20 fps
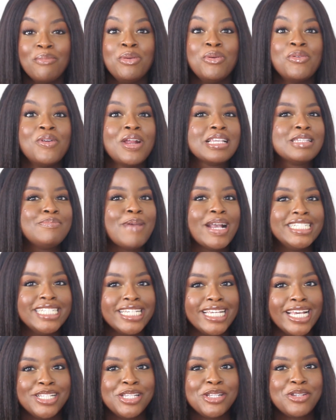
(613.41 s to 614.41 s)
and we were
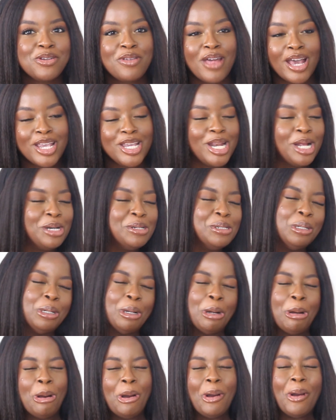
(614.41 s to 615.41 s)
expecting her to do that, you know,
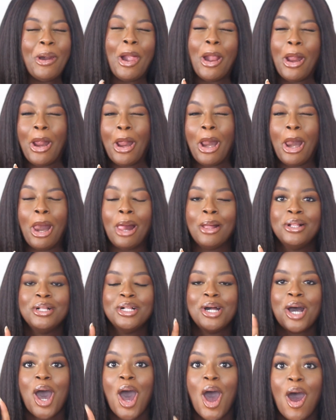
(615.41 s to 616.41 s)

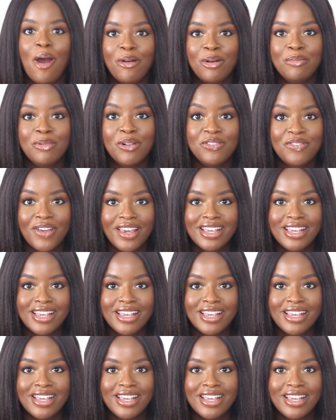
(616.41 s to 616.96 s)
horrible